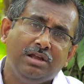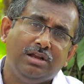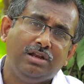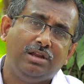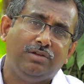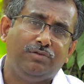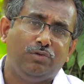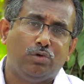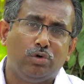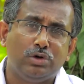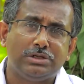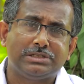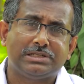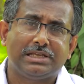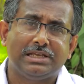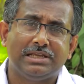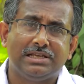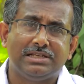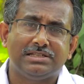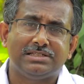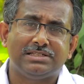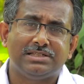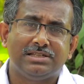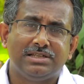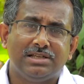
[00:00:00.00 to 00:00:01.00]
divorce
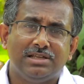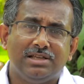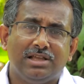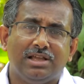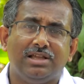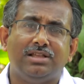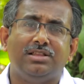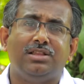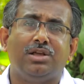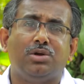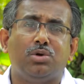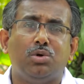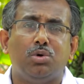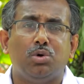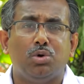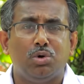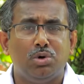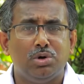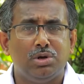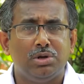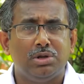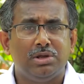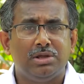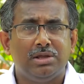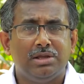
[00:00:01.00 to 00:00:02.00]
case in the
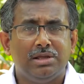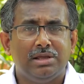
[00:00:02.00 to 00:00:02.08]
court